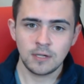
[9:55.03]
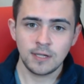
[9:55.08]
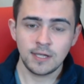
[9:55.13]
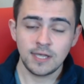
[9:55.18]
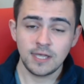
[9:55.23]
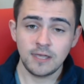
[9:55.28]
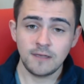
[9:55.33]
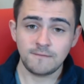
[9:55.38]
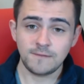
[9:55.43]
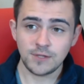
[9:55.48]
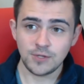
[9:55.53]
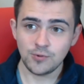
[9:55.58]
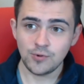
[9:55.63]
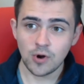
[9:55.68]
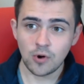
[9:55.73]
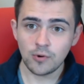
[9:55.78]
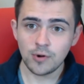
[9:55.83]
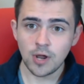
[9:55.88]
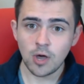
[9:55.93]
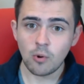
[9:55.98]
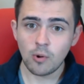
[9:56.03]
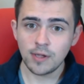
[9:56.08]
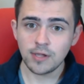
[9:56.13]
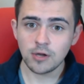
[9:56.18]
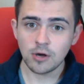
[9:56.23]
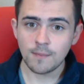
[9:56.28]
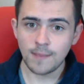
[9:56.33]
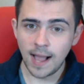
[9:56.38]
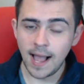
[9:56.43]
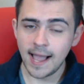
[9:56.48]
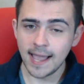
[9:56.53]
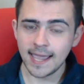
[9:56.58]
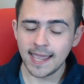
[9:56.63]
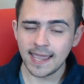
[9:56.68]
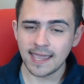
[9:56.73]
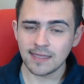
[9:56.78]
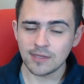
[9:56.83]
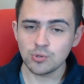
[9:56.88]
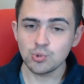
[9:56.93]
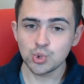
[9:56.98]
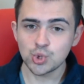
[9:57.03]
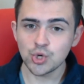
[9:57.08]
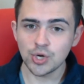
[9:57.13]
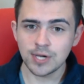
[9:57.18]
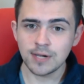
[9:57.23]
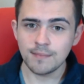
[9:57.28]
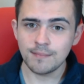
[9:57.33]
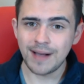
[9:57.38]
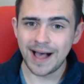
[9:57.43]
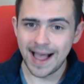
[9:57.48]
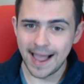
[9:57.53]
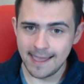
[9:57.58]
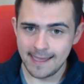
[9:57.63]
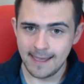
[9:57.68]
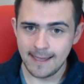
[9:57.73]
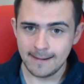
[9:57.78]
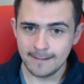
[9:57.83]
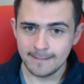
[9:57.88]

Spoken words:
if you don't know what you're buying, you shouldn't buy it.